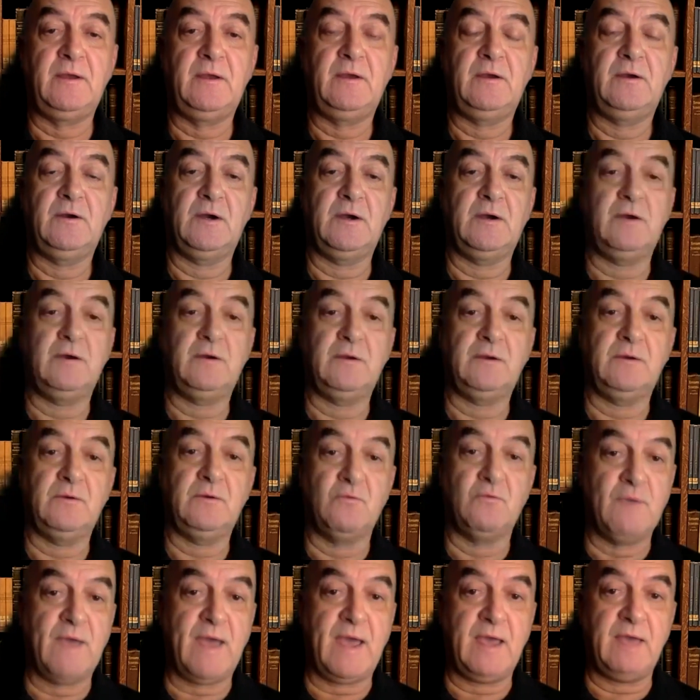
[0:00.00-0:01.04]

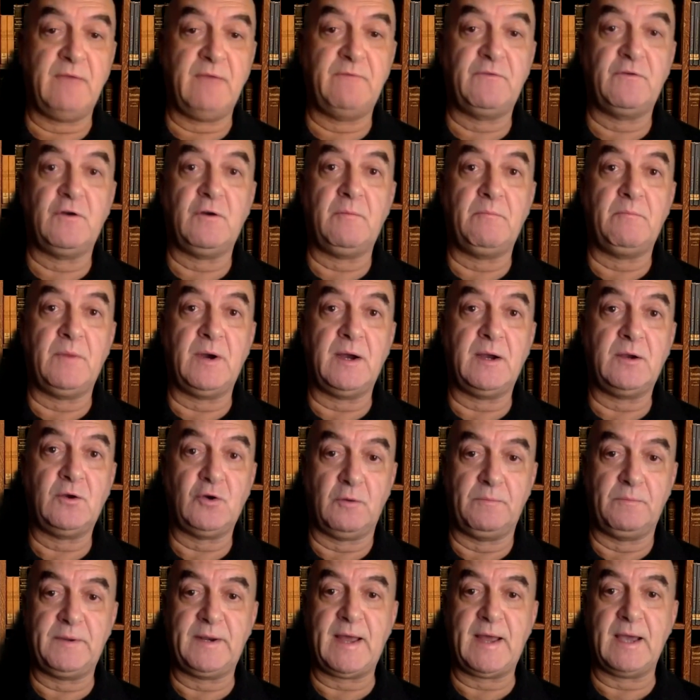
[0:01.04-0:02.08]
away from
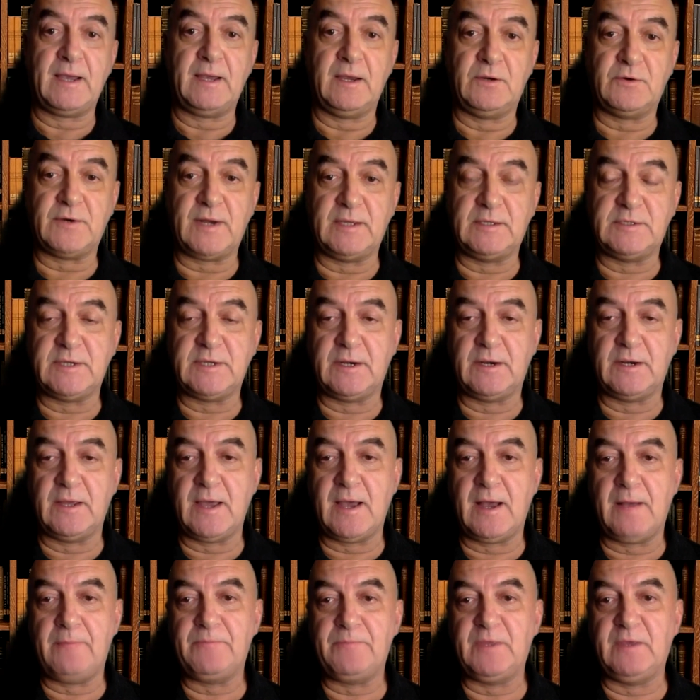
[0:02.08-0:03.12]
Copenhagen
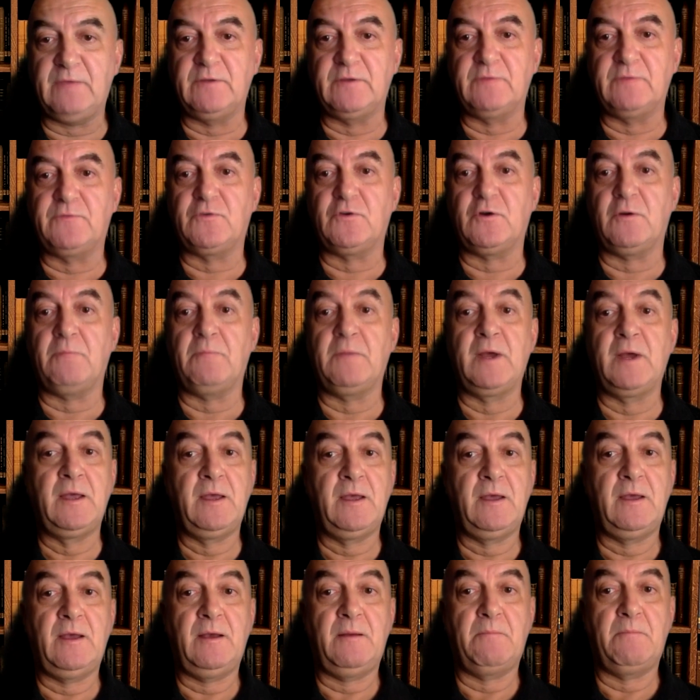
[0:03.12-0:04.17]
criteria, even from
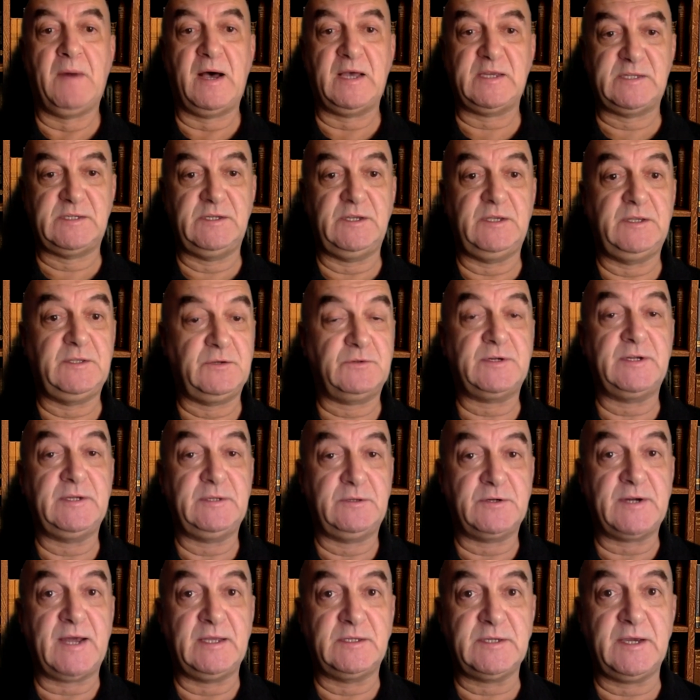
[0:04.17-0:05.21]
Maastricht
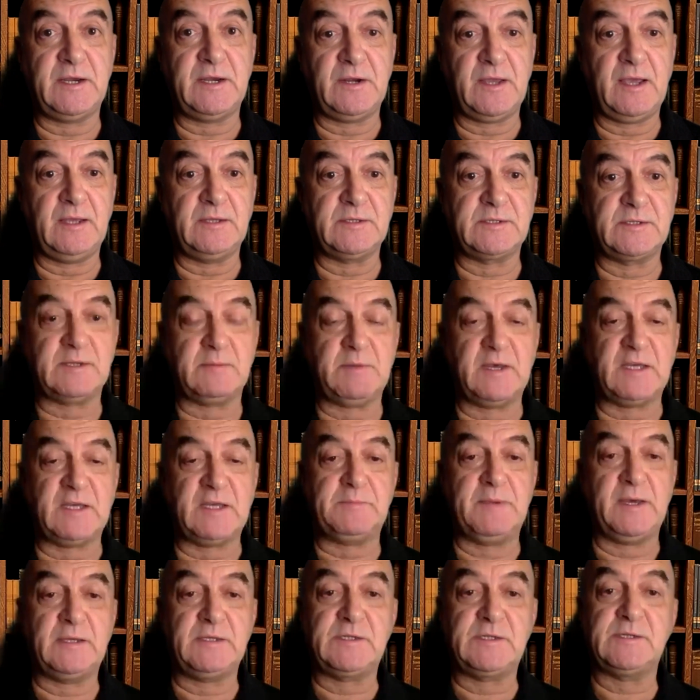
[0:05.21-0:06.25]
criteria in some
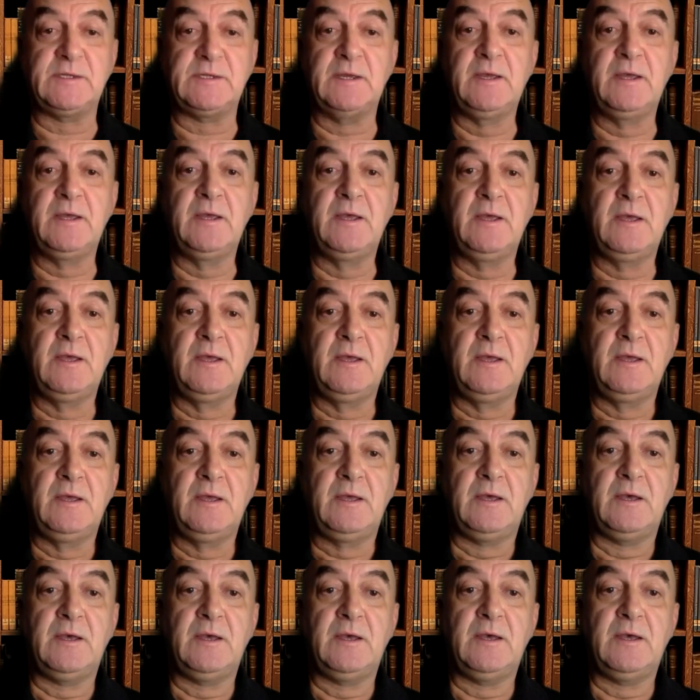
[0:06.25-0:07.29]
aspects,
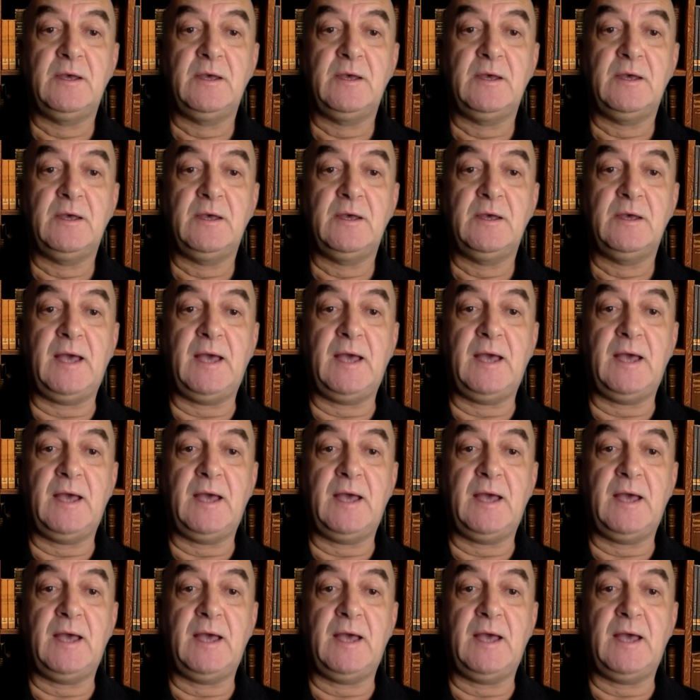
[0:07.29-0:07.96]
and